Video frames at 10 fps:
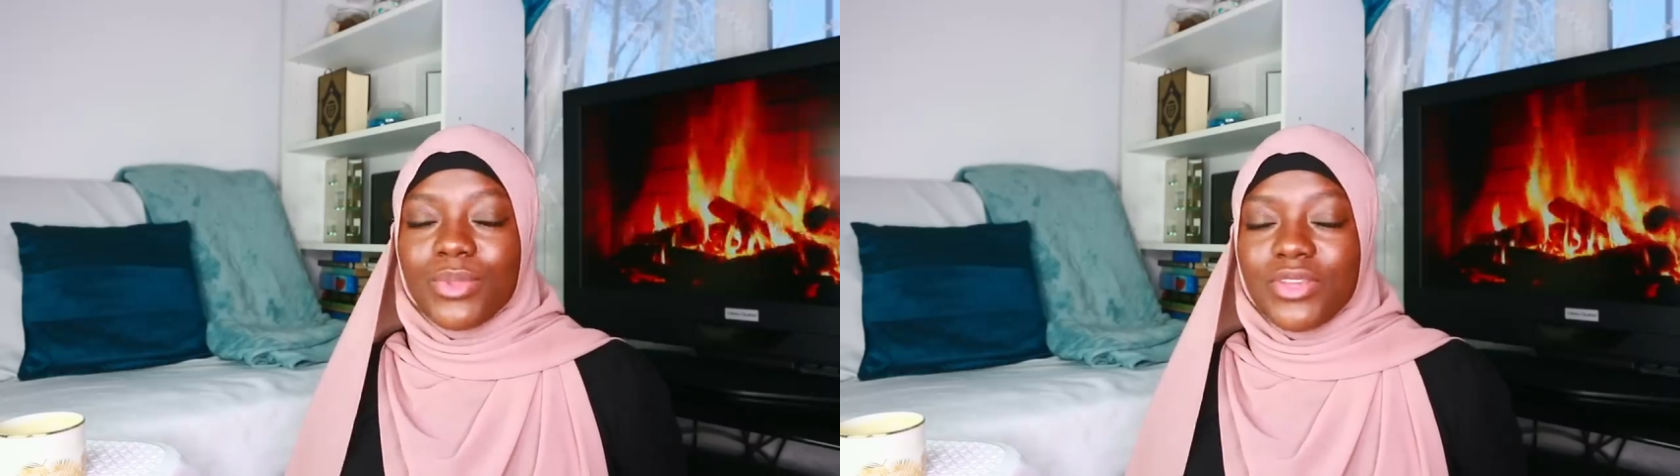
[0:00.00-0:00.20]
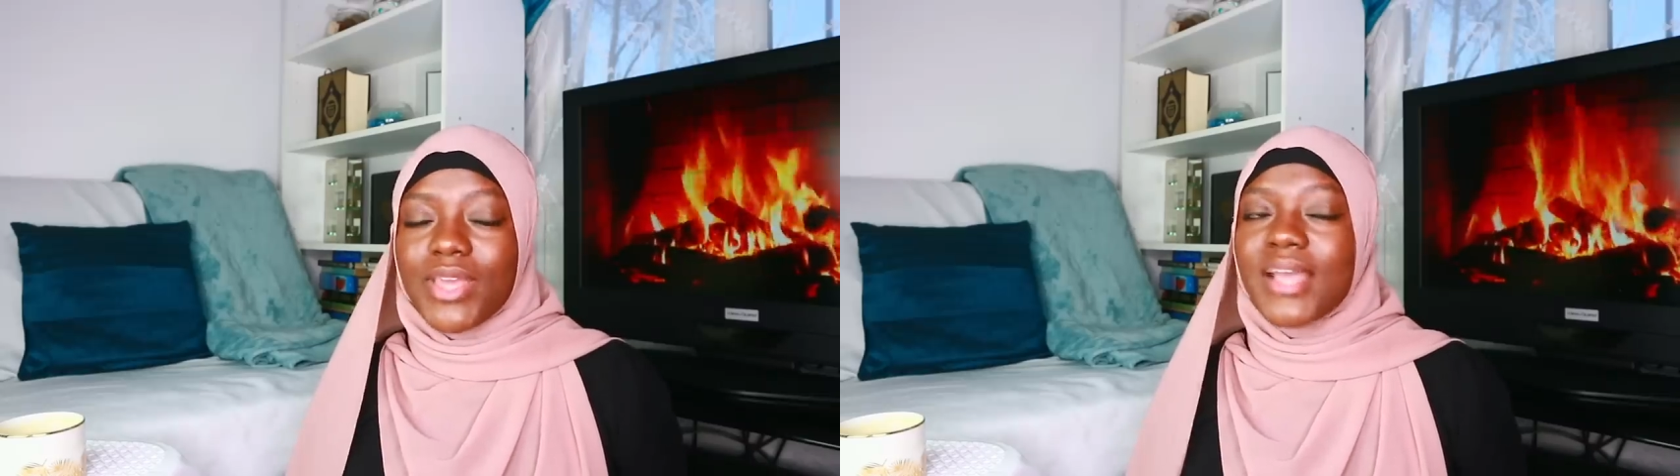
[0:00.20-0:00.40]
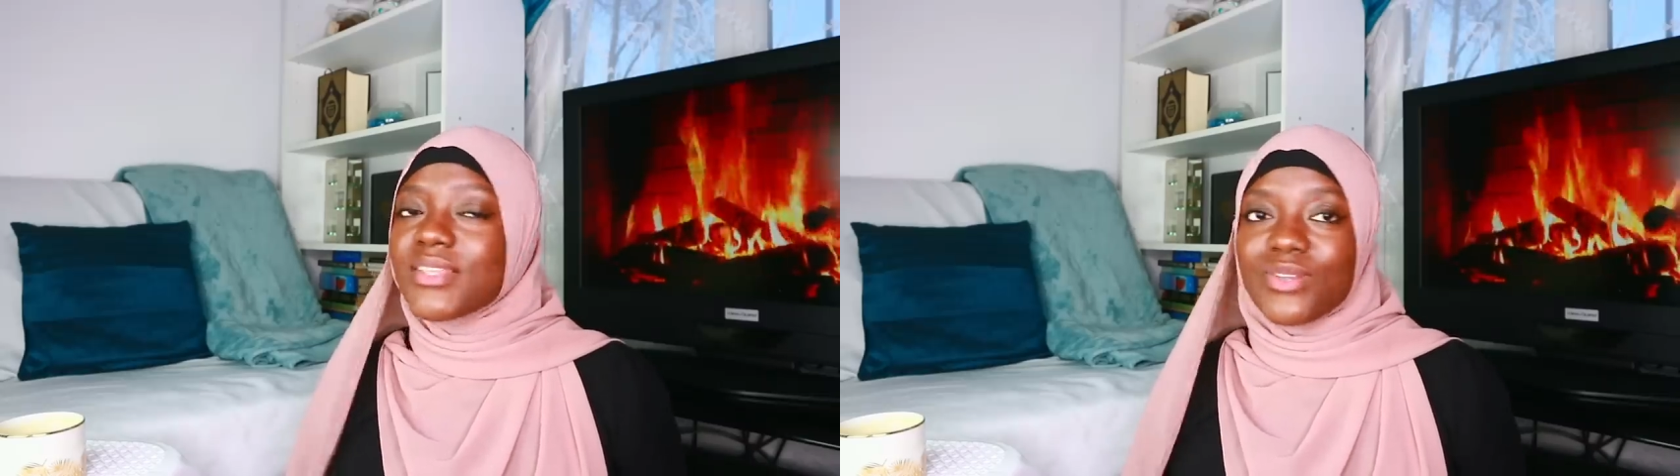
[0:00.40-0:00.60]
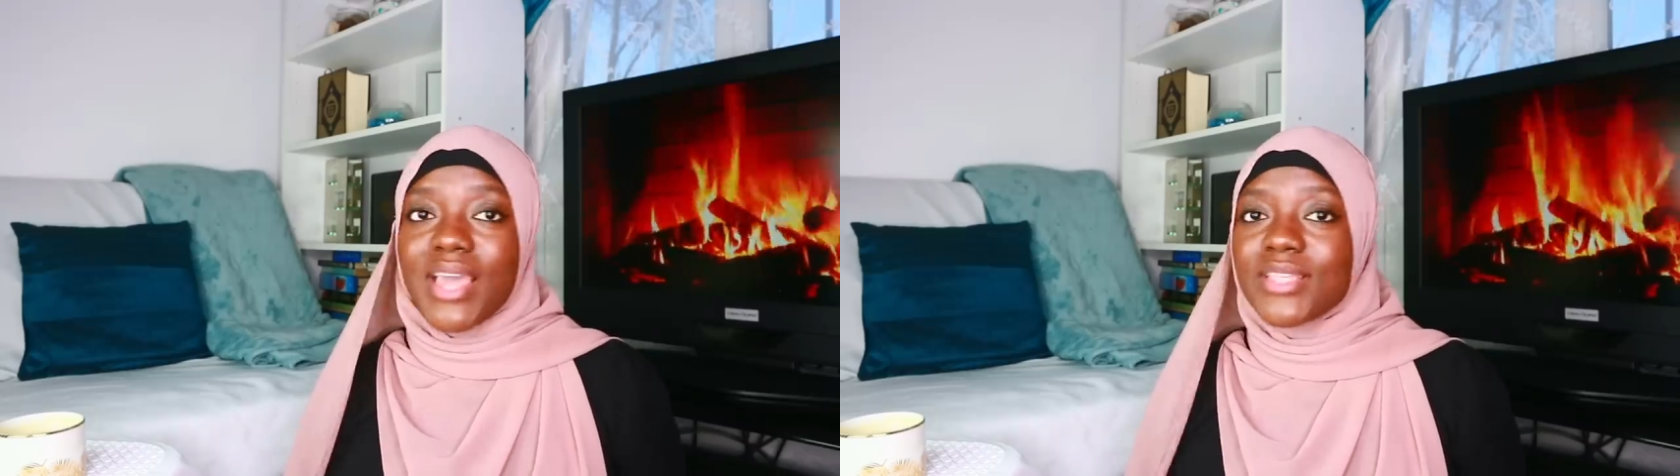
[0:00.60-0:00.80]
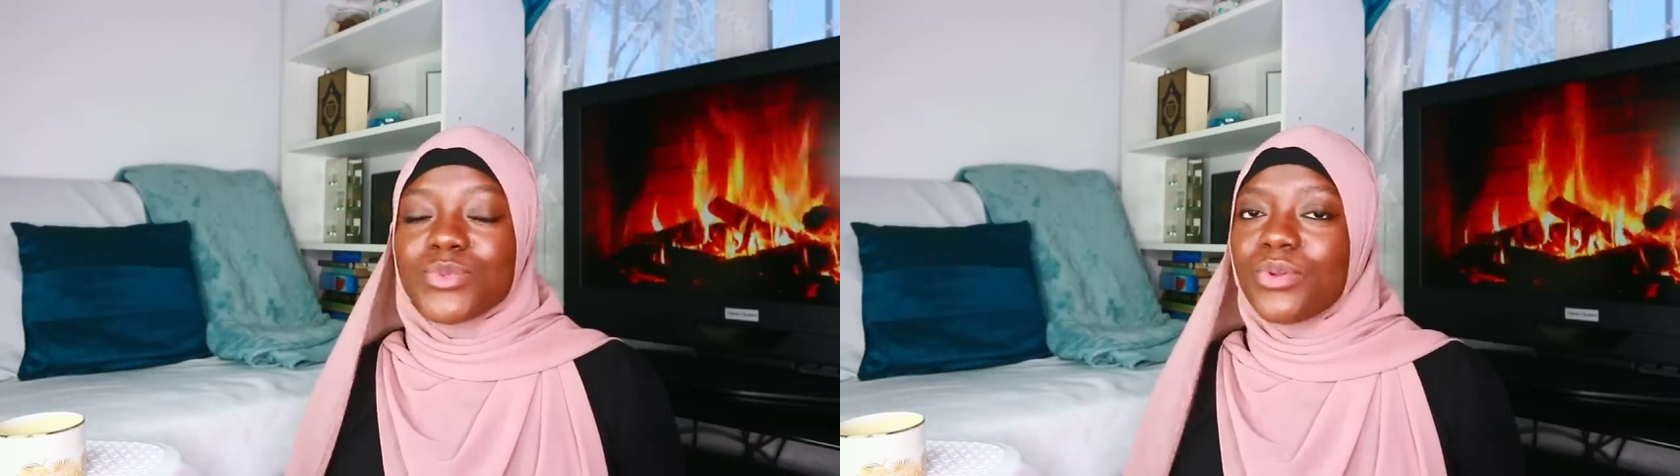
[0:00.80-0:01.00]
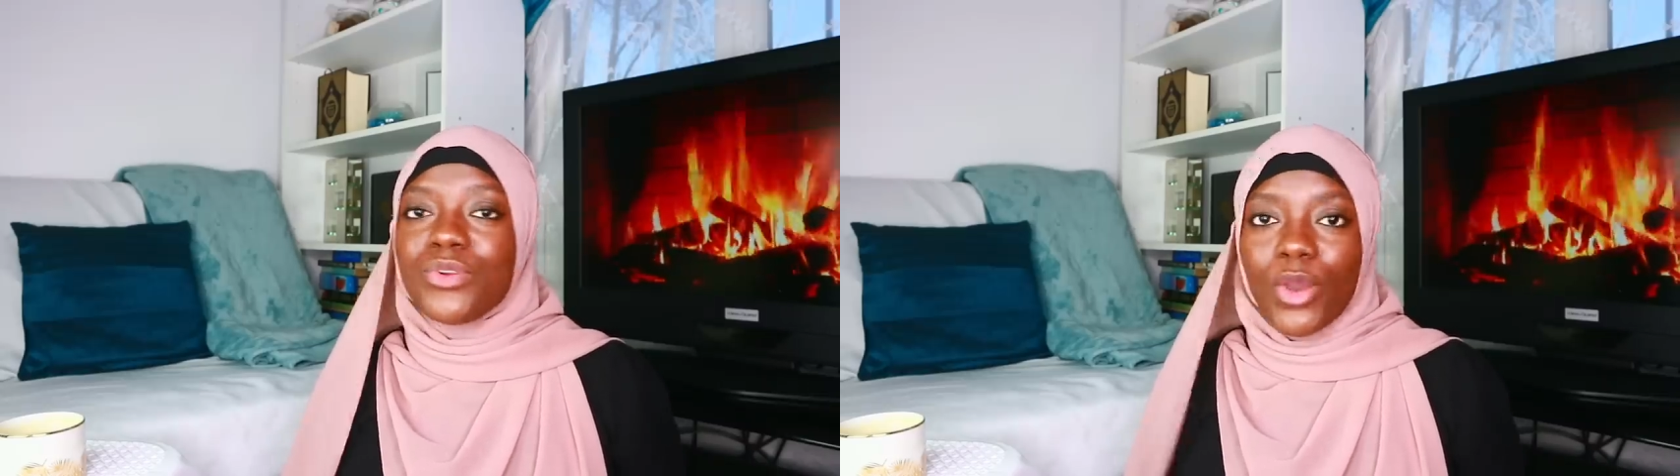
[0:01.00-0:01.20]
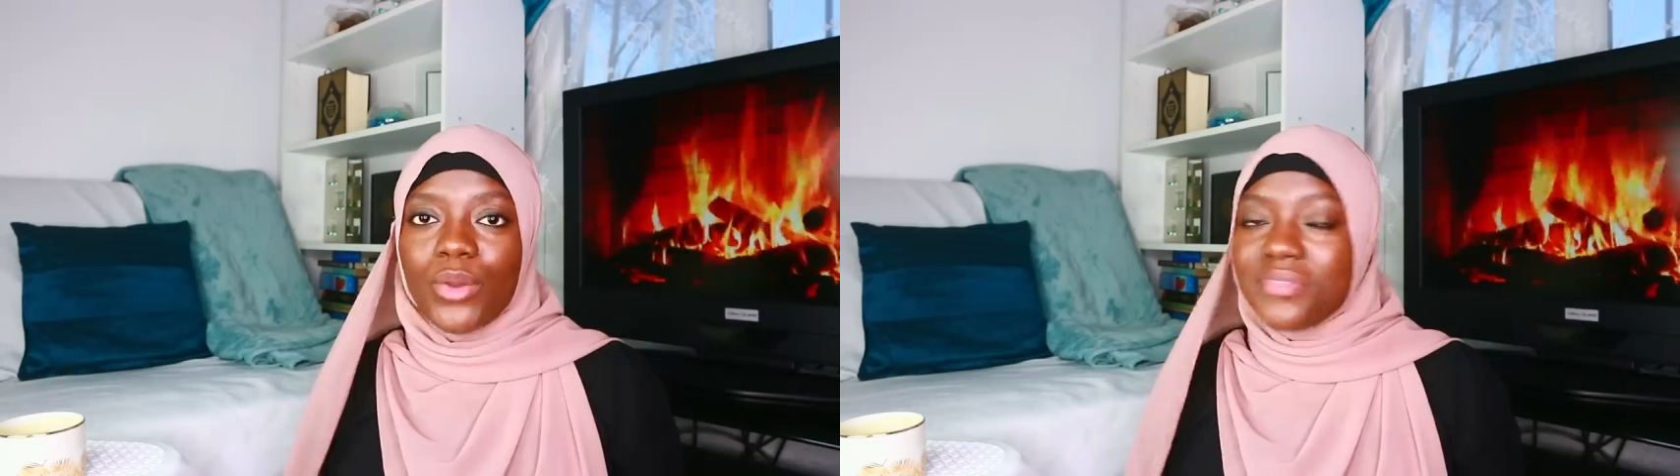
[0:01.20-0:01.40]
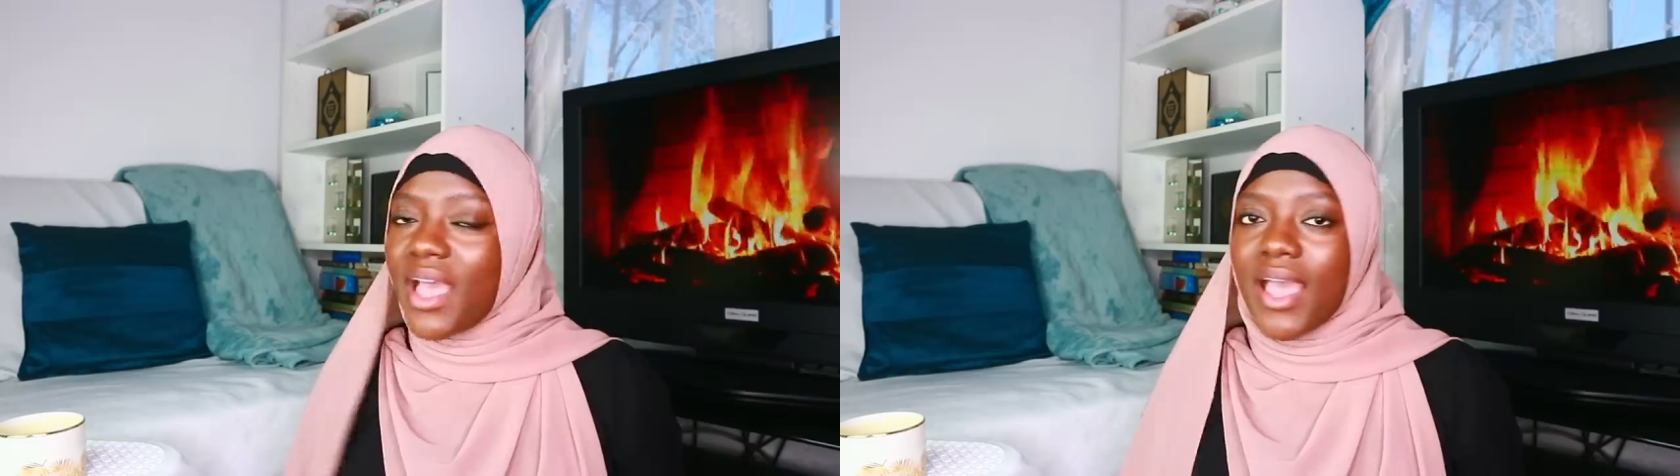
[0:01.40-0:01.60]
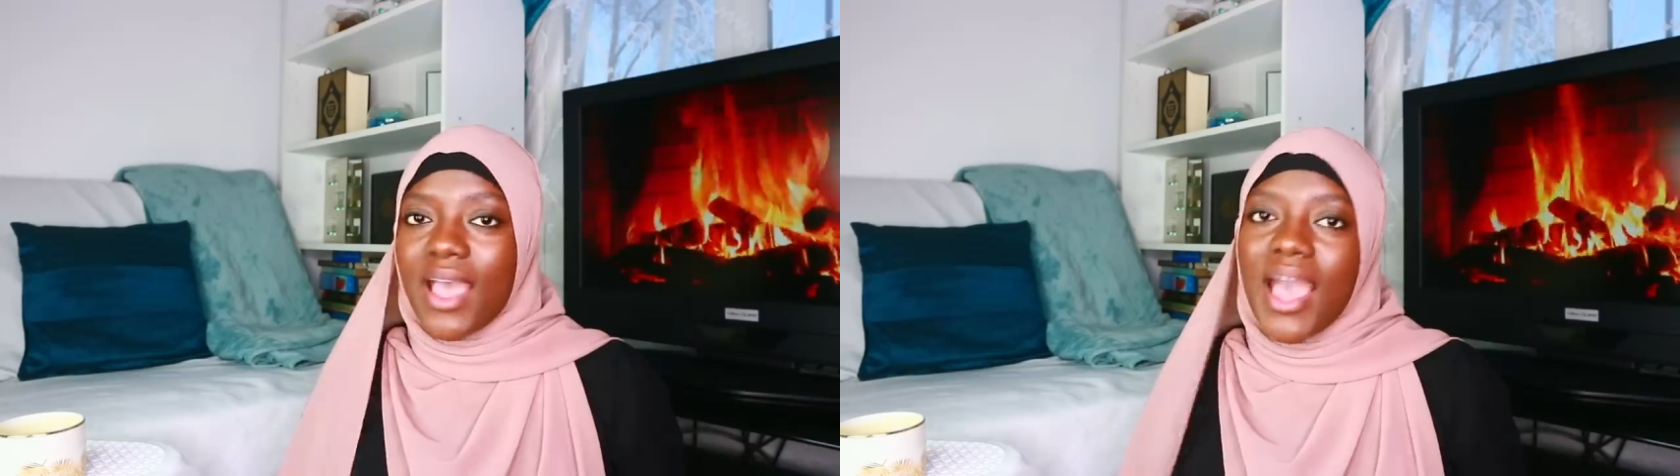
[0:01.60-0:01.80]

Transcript: with you guys you guys would know that